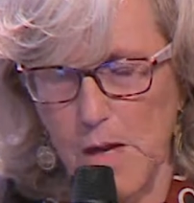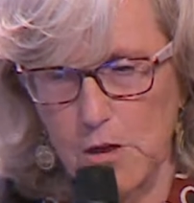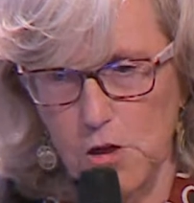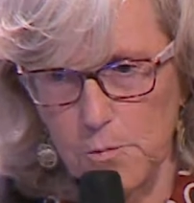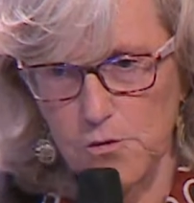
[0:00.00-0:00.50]

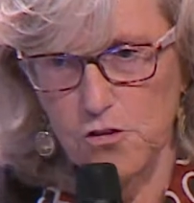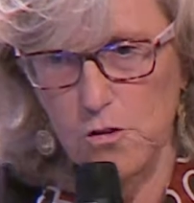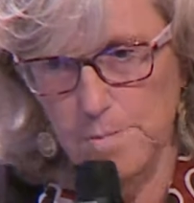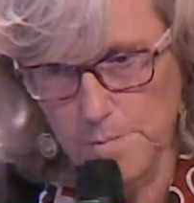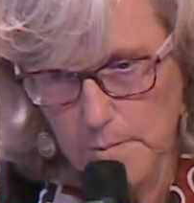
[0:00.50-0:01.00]

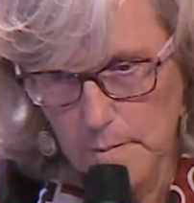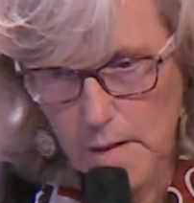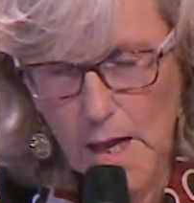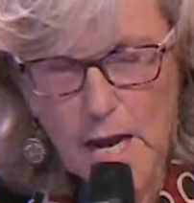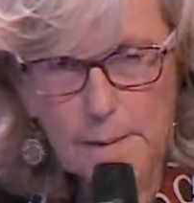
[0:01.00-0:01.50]
adoption
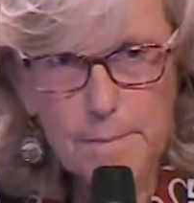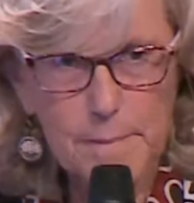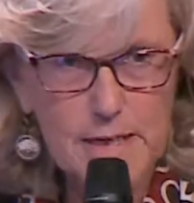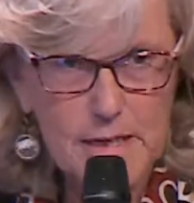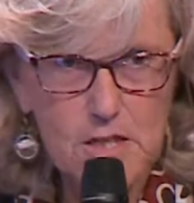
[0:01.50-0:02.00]
and
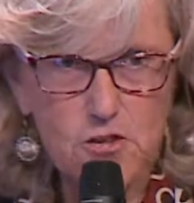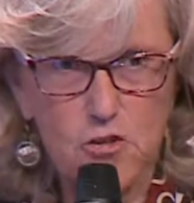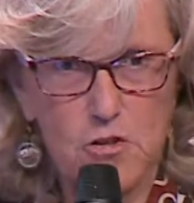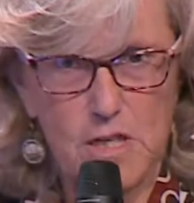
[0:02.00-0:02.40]
publication